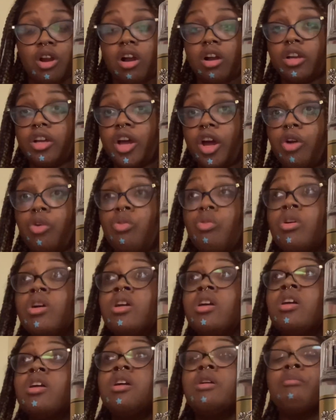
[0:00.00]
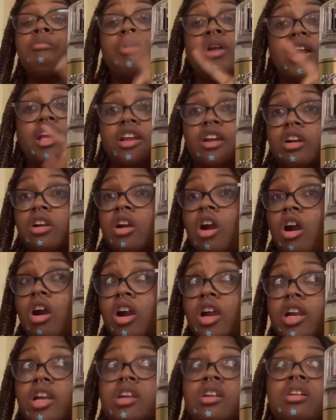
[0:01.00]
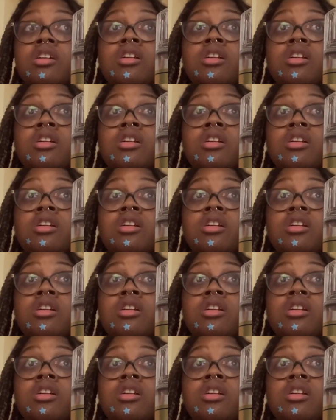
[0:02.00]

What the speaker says: on go. Put in your car,